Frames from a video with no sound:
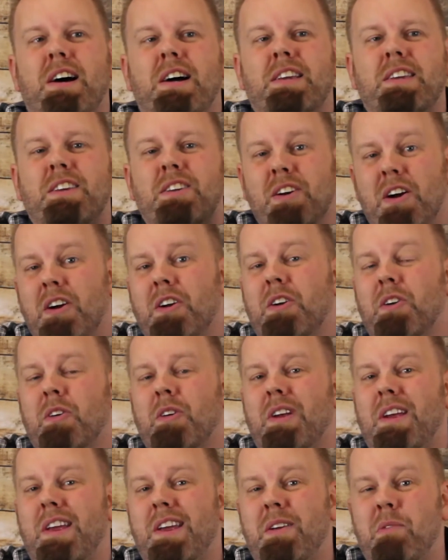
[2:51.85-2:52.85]

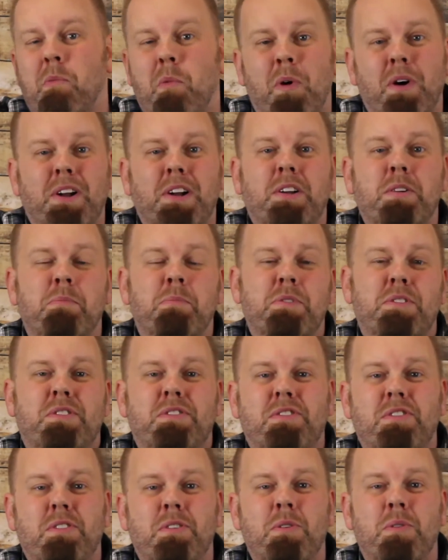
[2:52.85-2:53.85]
younger, he wanted to
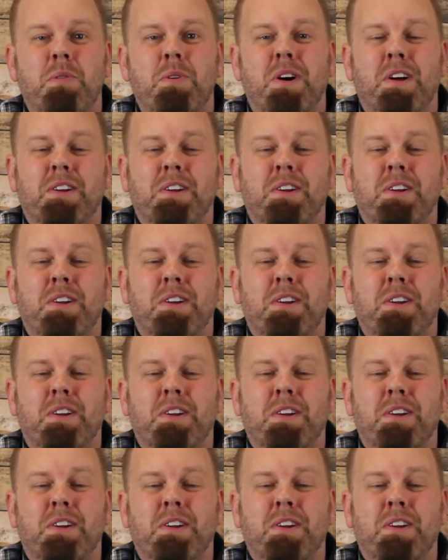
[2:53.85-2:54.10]
pursue